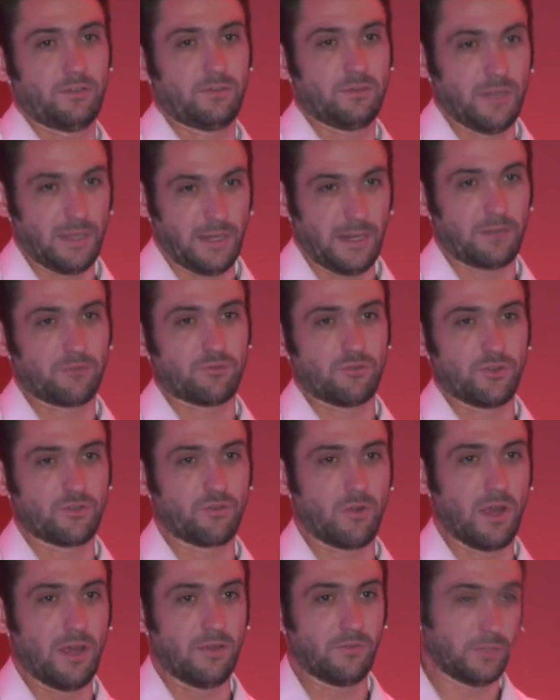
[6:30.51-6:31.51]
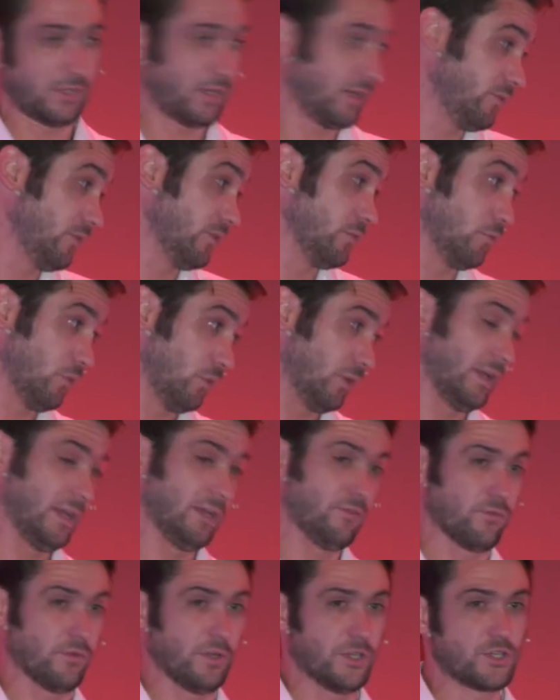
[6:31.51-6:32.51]
extra drive to give you more
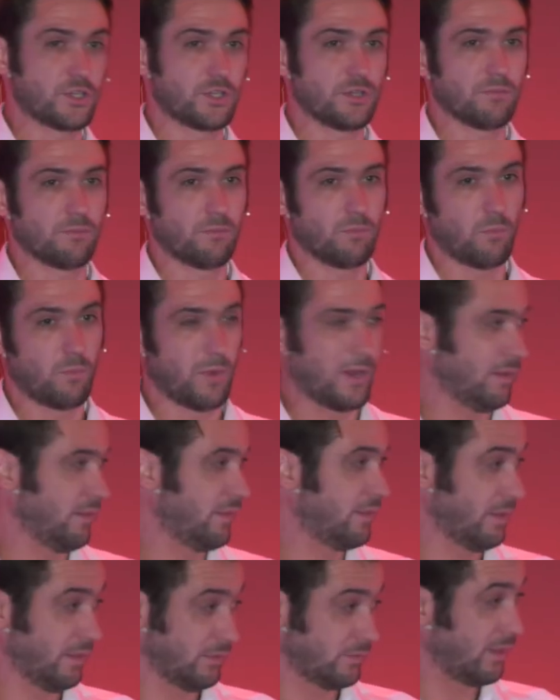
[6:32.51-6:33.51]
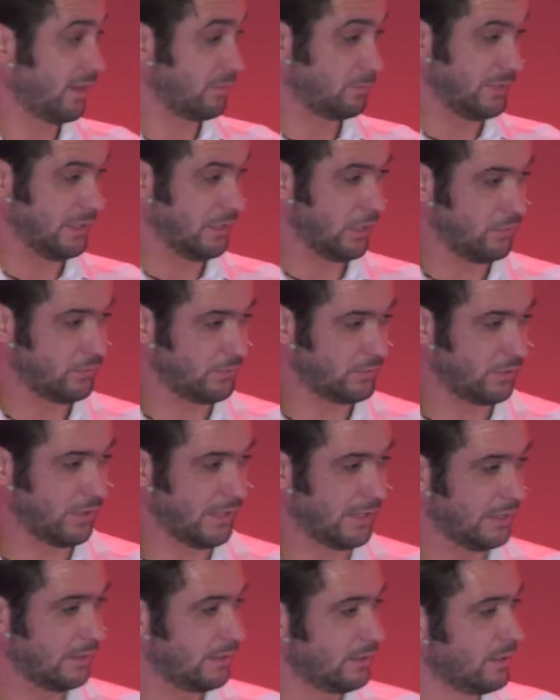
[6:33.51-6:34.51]
leverage when things had been
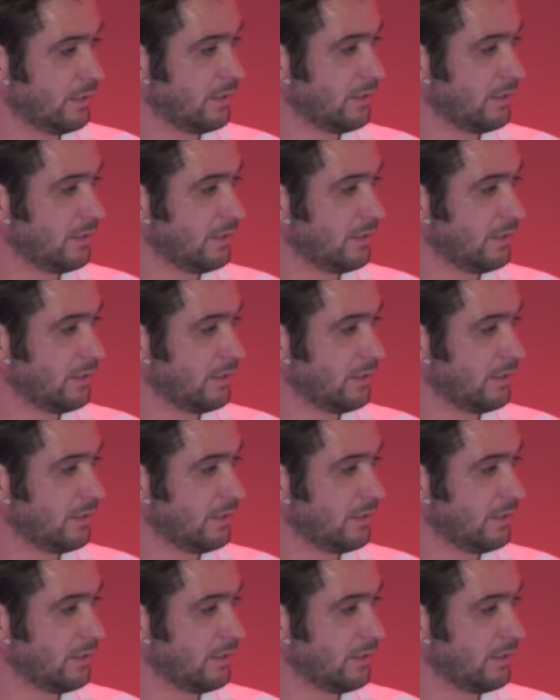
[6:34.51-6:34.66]
over-tightened.